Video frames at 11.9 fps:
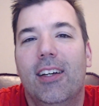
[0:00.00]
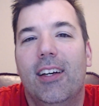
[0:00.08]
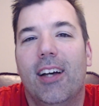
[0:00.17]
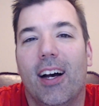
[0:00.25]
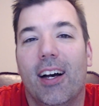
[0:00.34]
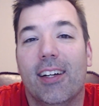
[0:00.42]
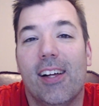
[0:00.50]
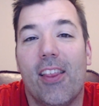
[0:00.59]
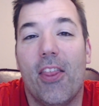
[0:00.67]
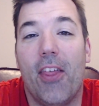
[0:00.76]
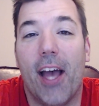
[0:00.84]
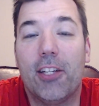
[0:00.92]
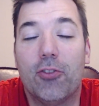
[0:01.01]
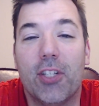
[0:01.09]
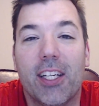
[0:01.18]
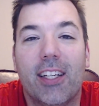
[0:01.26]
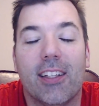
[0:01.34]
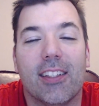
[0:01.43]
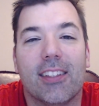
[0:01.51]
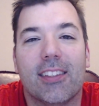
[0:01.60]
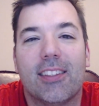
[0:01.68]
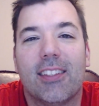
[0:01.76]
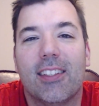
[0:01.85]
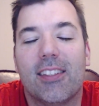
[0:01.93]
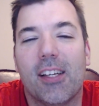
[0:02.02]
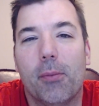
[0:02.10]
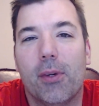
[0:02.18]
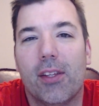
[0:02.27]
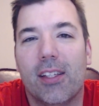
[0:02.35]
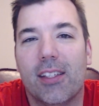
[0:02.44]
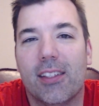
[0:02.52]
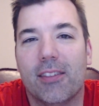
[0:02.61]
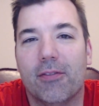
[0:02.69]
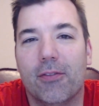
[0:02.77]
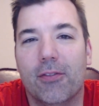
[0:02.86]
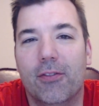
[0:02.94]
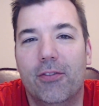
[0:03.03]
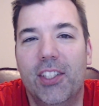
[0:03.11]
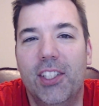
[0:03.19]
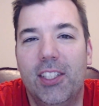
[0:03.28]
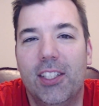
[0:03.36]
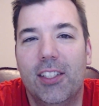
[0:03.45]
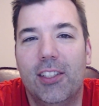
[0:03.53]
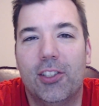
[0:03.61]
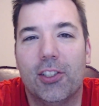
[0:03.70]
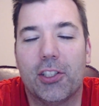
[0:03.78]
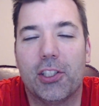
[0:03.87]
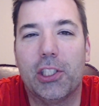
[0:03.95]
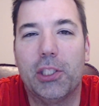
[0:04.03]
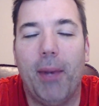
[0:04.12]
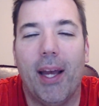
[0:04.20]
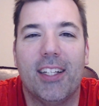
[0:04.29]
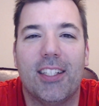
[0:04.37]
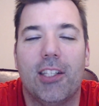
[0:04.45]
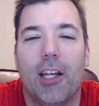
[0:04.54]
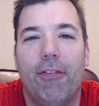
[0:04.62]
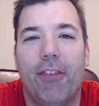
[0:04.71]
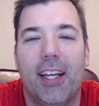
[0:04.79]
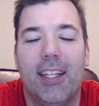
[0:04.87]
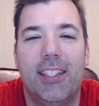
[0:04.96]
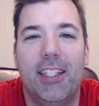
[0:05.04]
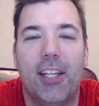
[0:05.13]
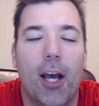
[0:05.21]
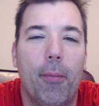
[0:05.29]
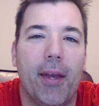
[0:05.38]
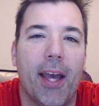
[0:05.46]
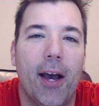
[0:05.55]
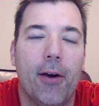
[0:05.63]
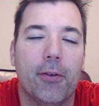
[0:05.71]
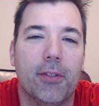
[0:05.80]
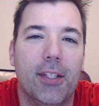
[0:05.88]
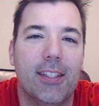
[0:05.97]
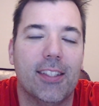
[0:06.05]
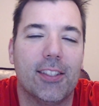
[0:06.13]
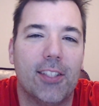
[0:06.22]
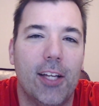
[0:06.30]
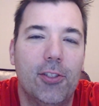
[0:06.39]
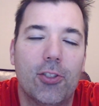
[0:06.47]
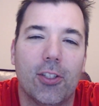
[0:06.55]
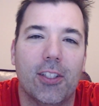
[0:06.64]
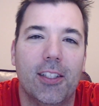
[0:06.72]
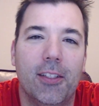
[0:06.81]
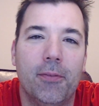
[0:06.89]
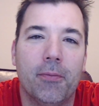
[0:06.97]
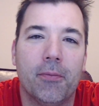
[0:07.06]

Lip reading: that's ridiculous. Some of the vintage spec stuff I see coming out is essentially